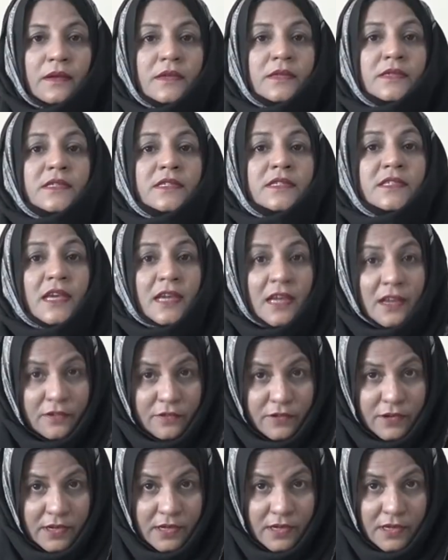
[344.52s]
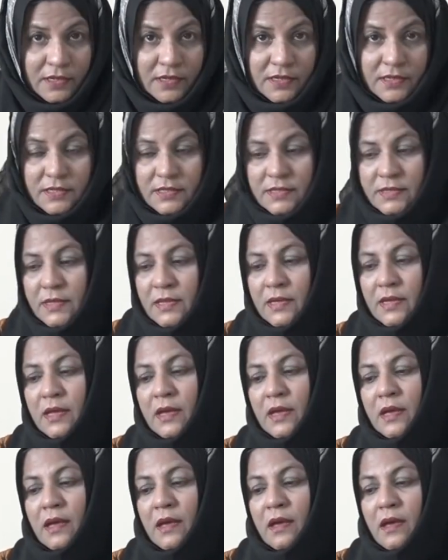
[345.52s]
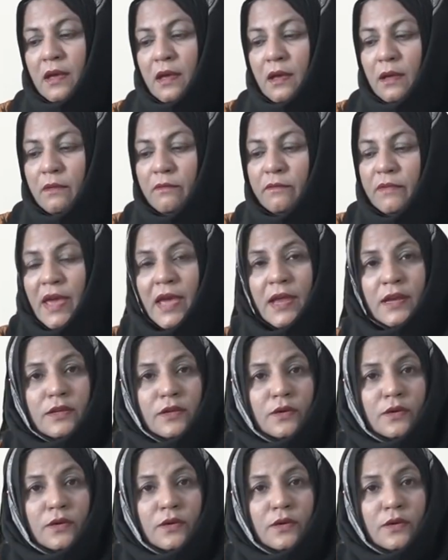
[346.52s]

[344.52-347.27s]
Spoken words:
secondary colors. When